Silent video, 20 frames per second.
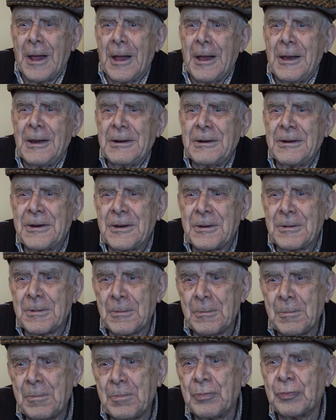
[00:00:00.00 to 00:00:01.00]
And
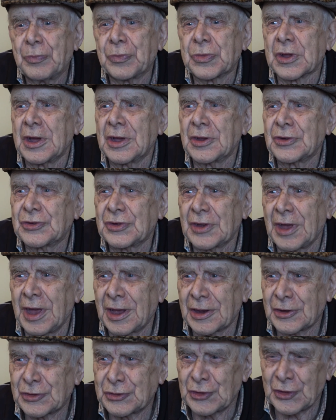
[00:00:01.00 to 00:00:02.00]
the
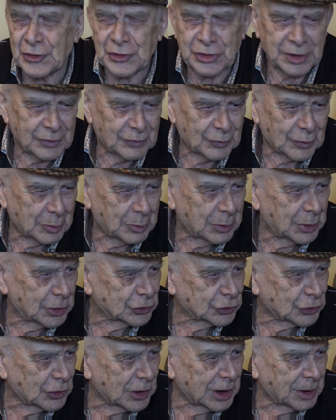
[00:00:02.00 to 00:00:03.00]
sergeant gave him a
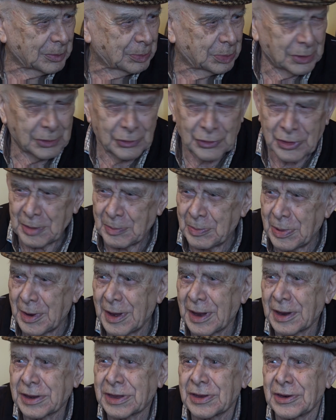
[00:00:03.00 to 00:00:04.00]
slap in the
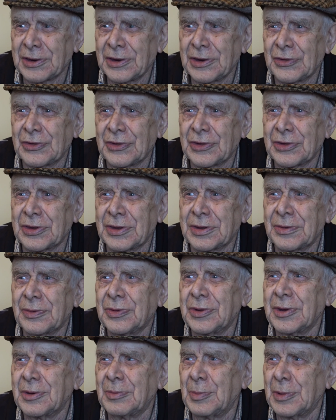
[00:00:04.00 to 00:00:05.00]
back, and he says, if
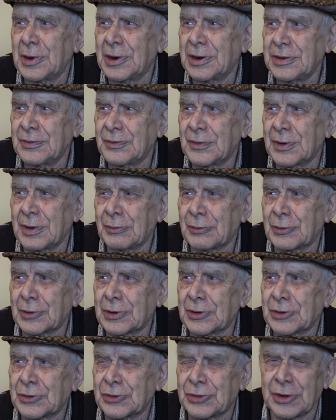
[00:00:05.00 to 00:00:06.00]
you believe
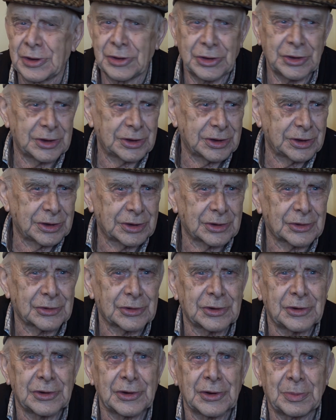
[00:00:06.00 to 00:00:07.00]
everything you hear
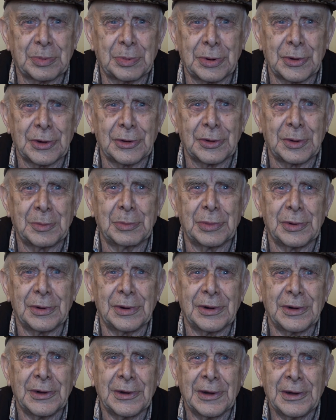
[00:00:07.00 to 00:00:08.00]
in a
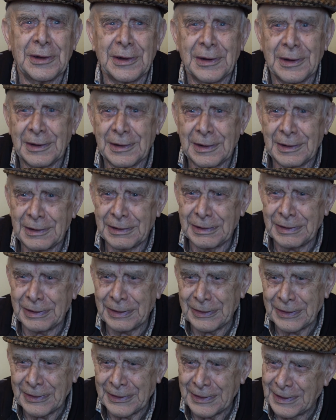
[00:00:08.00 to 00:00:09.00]
pub.
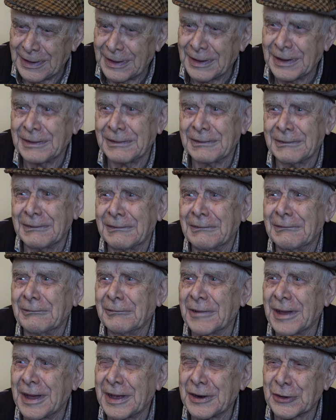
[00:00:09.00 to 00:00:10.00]
And
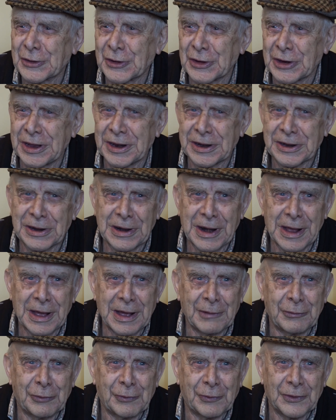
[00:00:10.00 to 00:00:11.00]
they had a great
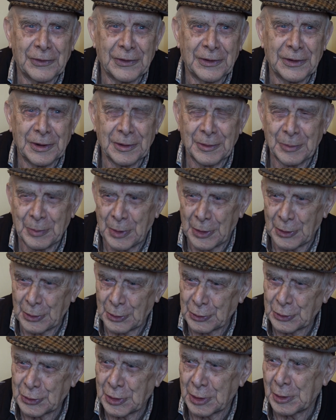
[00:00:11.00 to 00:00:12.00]
laugh
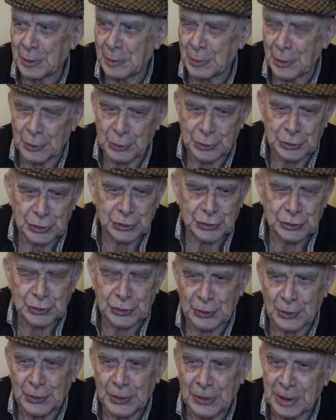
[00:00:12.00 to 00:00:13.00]
about his
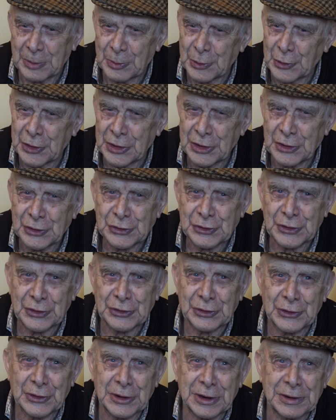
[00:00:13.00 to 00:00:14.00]
story, but he used to
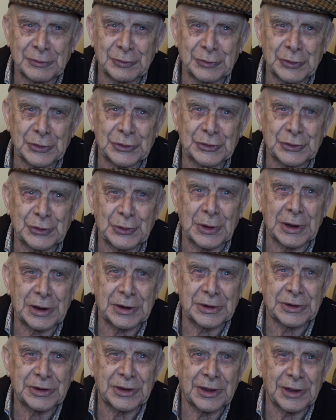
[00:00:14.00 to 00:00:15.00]
drive the
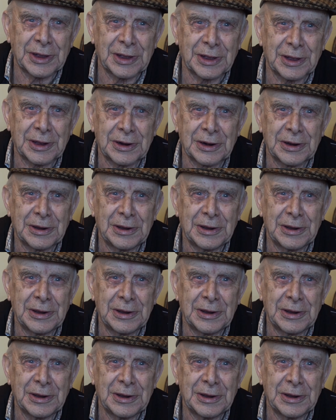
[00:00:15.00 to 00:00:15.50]
squad car.